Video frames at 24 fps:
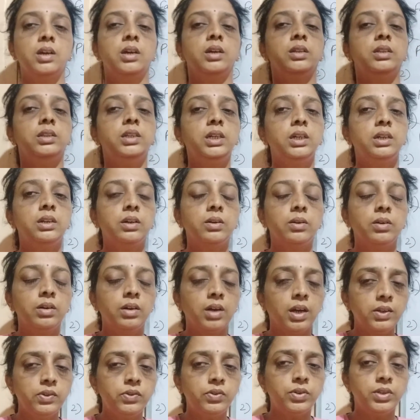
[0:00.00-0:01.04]
the
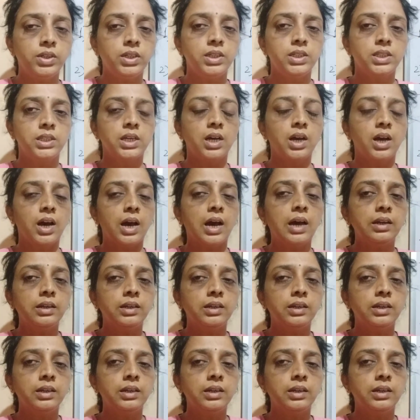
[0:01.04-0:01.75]
countries are